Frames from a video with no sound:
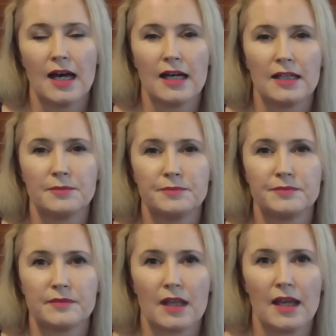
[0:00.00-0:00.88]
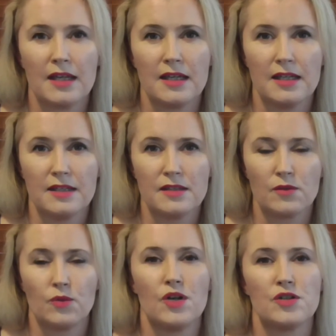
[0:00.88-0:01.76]
um, is
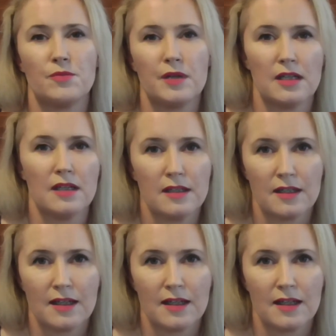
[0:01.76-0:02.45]
worshipping